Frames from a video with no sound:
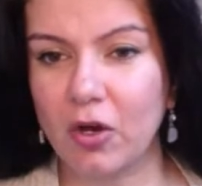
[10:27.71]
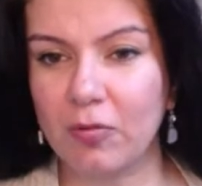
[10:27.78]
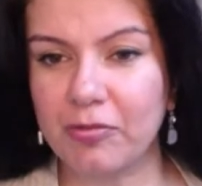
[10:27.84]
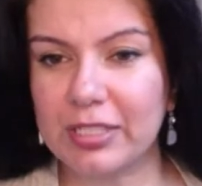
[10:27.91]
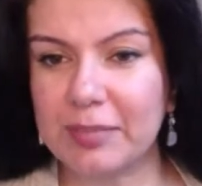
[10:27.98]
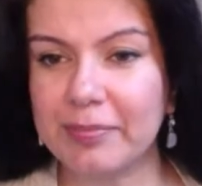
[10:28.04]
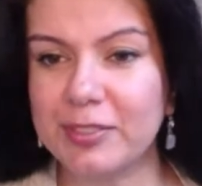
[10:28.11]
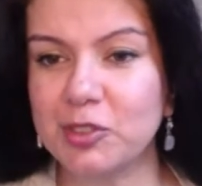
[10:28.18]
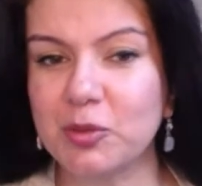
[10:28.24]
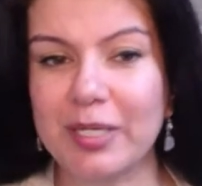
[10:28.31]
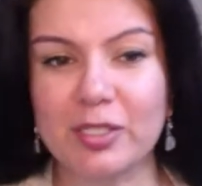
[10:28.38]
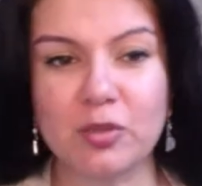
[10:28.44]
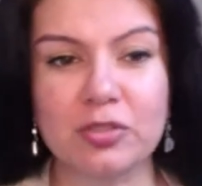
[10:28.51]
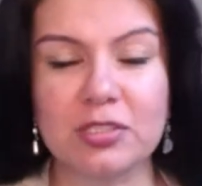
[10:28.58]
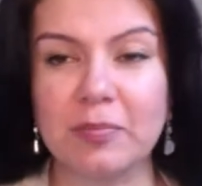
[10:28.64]
Hopefully, Biju,
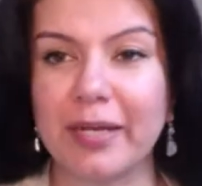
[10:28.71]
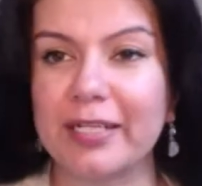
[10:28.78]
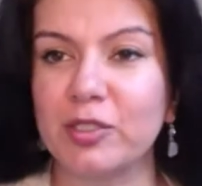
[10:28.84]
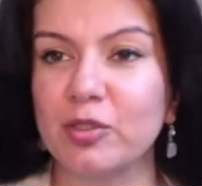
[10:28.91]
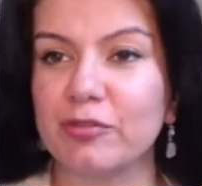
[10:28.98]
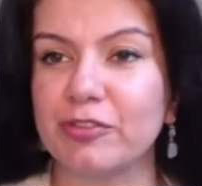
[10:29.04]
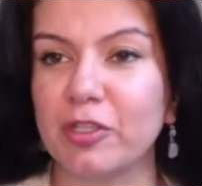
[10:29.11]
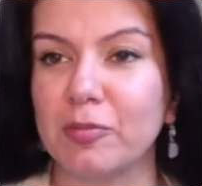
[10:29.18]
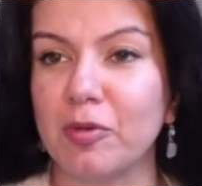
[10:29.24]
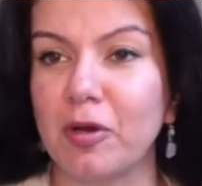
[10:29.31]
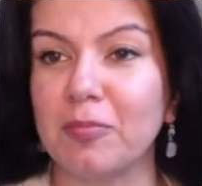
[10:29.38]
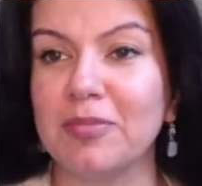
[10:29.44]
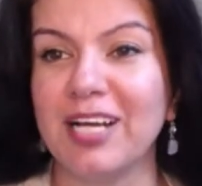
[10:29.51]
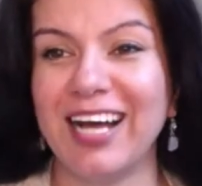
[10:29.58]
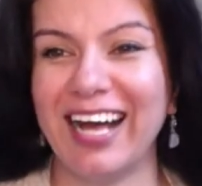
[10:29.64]
I don't remind you of your
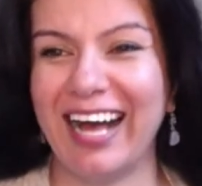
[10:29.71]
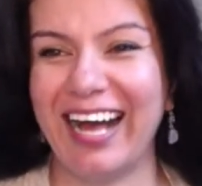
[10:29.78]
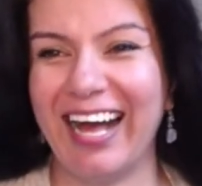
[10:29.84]
mom.